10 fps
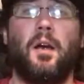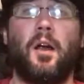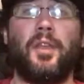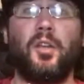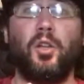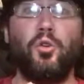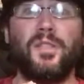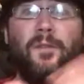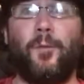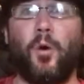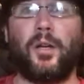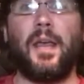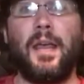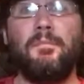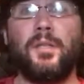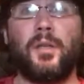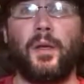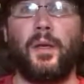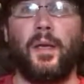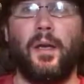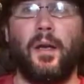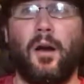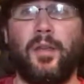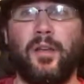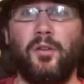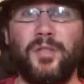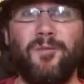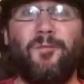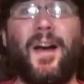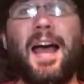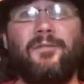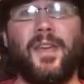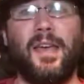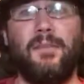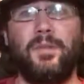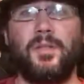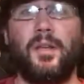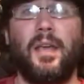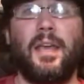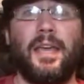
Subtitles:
Are they going to lose in 4 games? Are they going to lose in 5 games?